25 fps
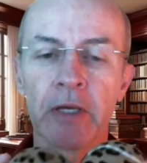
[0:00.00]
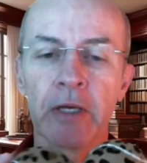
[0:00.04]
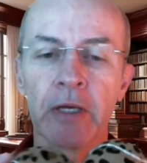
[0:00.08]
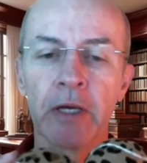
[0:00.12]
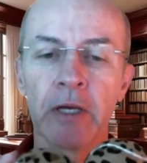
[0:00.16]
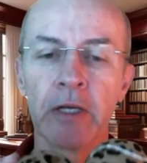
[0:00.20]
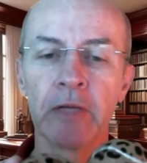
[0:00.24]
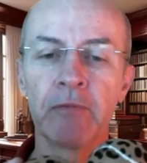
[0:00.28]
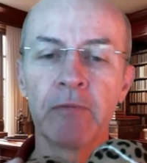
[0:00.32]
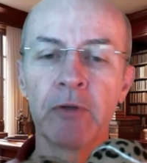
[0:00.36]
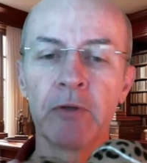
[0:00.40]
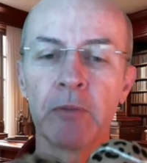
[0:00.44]

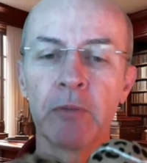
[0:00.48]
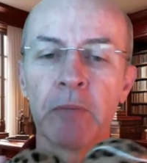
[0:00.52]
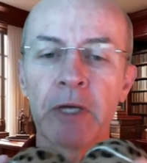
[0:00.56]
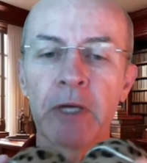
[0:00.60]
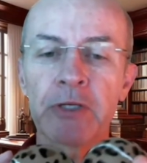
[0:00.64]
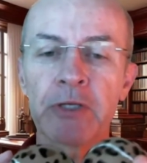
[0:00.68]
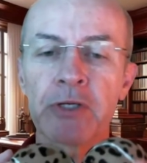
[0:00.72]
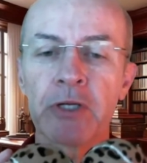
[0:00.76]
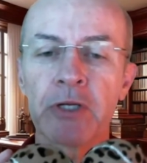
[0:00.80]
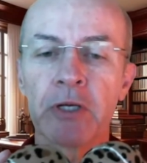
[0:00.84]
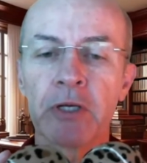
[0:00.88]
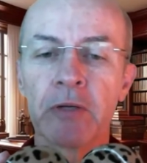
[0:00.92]
And if you
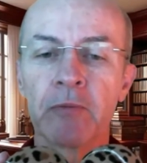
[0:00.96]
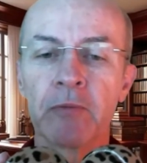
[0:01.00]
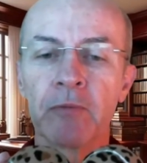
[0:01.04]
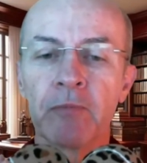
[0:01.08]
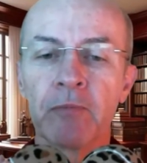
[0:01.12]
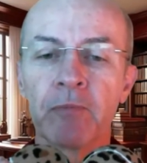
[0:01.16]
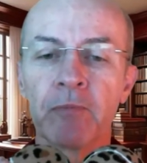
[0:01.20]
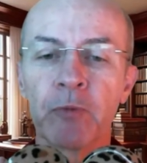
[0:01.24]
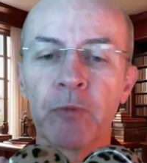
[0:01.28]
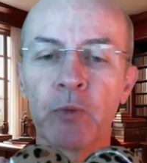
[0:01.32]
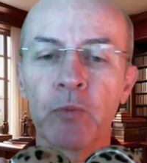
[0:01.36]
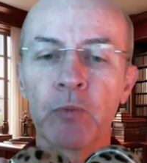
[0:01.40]
measured it
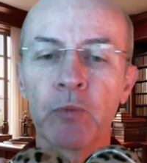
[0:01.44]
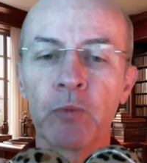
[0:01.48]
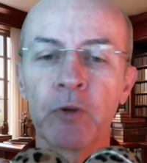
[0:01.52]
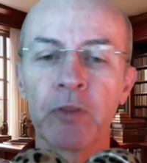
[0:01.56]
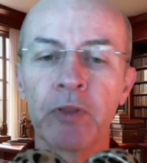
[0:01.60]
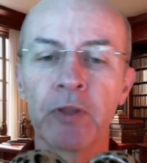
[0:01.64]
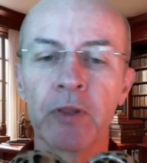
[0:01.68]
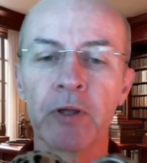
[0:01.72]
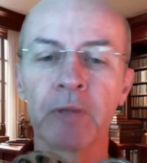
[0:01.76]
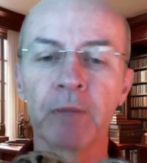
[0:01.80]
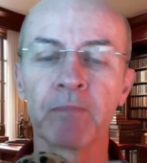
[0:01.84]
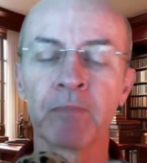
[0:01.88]

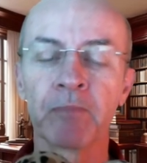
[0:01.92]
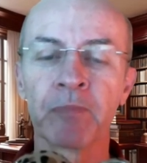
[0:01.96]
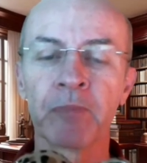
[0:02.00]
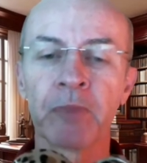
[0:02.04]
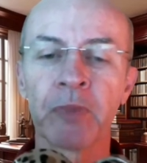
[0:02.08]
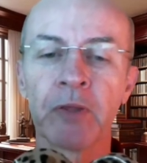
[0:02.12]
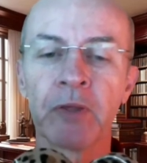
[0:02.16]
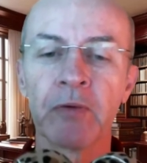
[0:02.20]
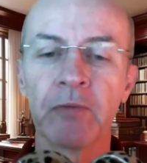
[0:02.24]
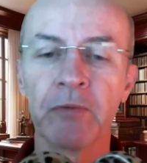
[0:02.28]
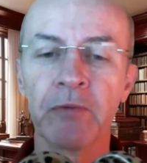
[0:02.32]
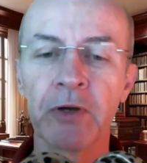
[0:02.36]
with a
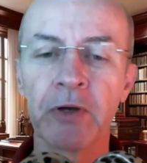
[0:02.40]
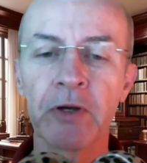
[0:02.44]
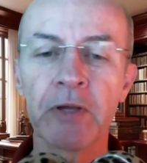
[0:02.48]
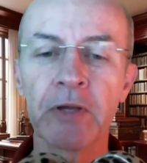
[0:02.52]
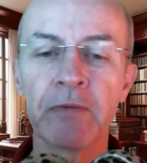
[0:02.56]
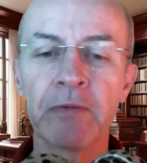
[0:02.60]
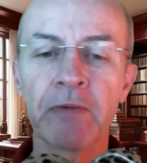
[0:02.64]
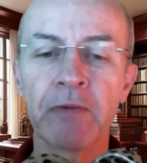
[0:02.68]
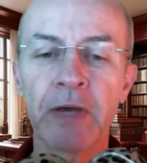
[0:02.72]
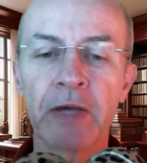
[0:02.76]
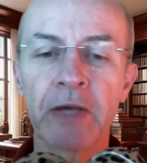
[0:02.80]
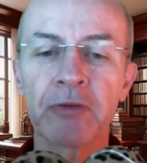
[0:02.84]
very
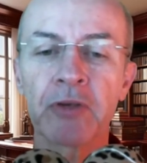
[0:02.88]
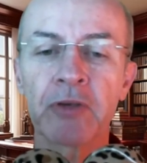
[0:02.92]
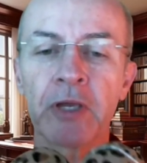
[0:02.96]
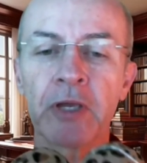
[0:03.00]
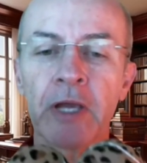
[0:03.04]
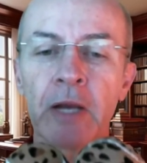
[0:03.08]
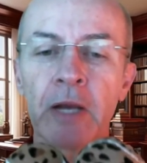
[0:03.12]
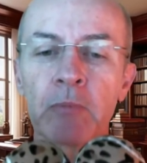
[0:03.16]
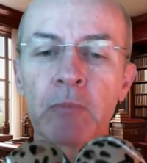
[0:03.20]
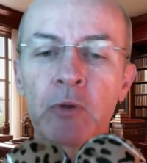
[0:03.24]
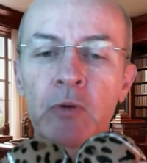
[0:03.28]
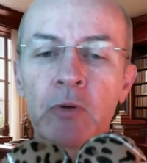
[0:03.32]
fast
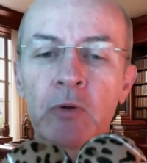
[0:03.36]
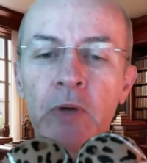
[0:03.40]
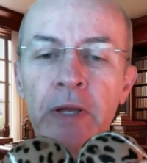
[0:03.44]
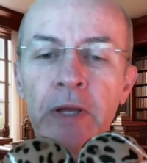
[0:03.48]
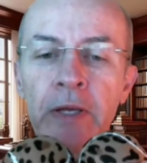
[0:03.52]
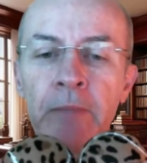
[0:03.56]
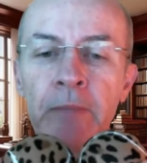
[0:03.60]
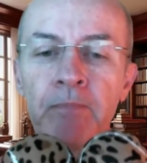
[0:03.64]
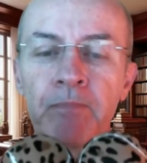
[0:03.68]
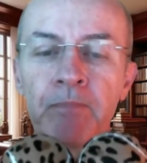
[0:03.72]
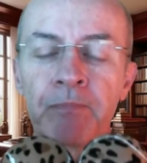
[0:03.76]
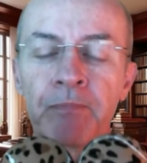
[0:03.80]
camera
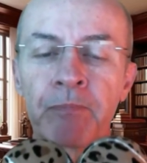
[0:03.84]
rate,